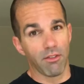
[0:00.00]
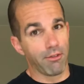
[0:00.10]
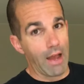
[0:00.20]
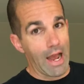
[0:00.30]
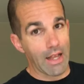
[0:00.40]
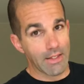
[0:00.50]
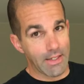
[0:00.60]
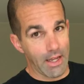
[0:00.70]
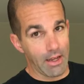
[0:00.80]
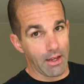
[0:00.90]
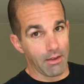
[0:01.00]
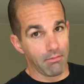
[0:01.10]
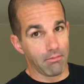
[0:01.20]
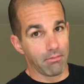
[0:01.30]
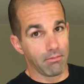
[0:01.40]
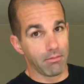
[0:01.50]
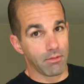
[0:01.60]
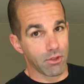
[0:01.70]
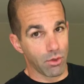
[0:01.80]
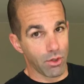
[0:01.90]
fast time,
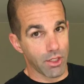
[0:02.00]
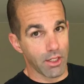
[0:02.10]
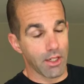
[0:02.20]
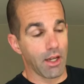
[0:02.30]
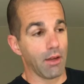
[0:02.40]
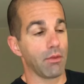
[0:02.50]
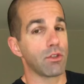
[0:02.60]
scorching time.